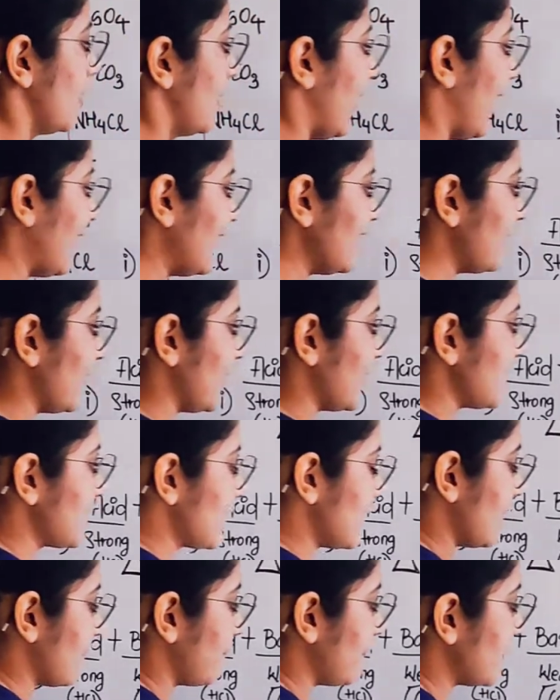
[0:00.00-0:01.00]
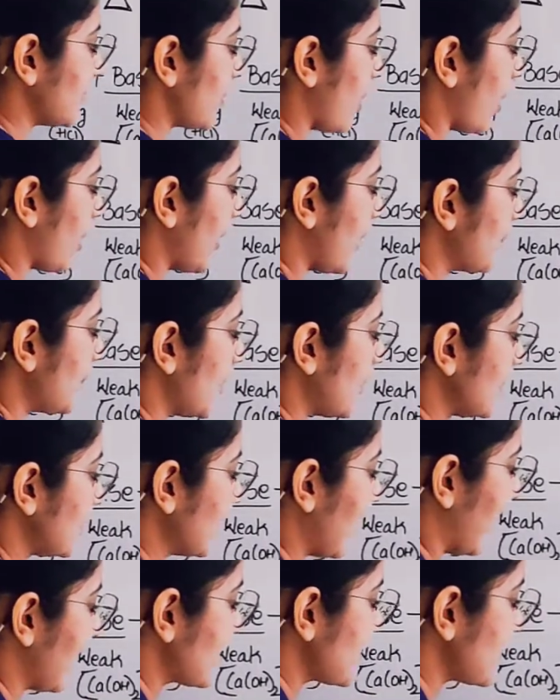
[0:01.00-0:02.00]
Anyways, if we talk about
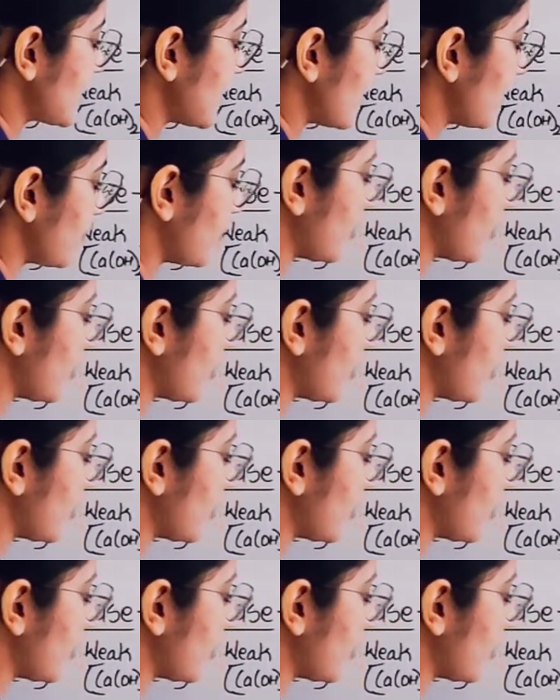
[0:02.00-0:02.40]
calcium